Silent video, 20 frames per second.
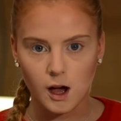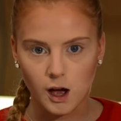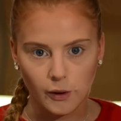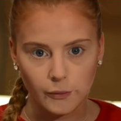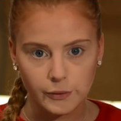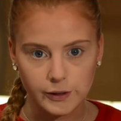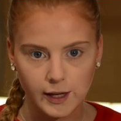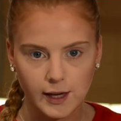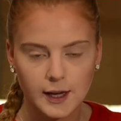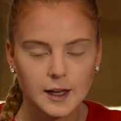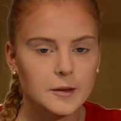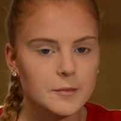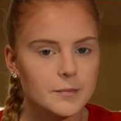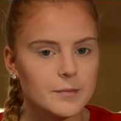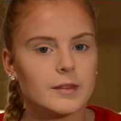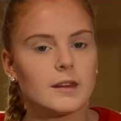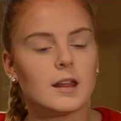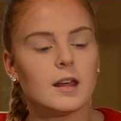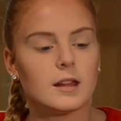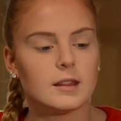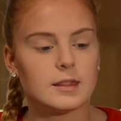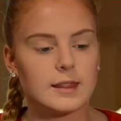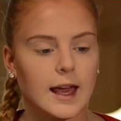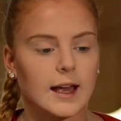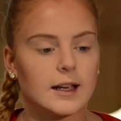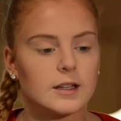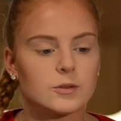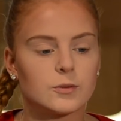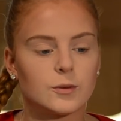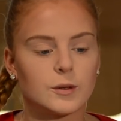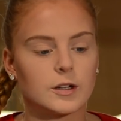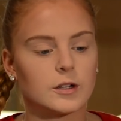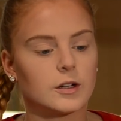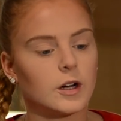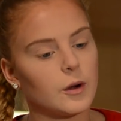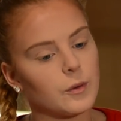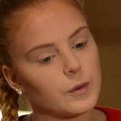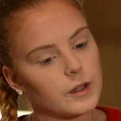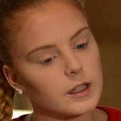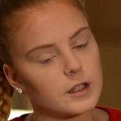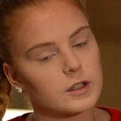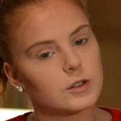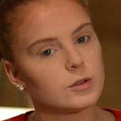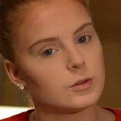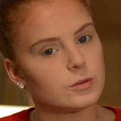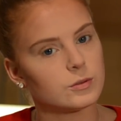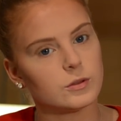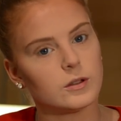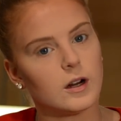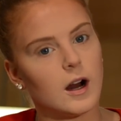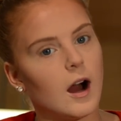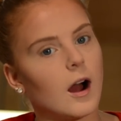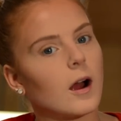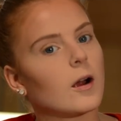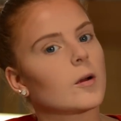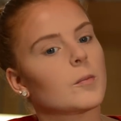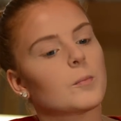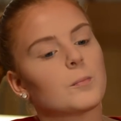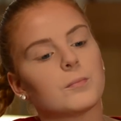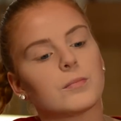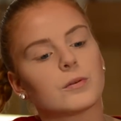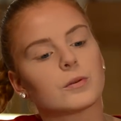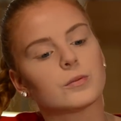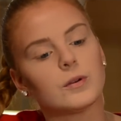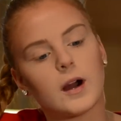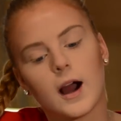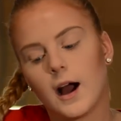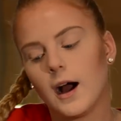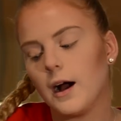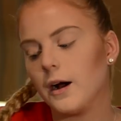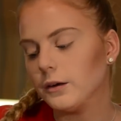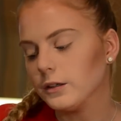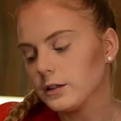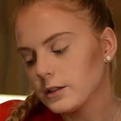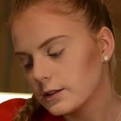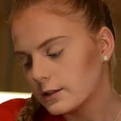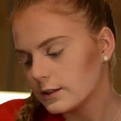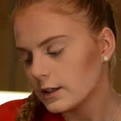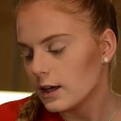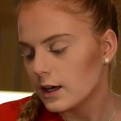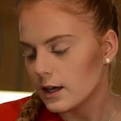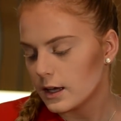Okay, next we're going to our brows.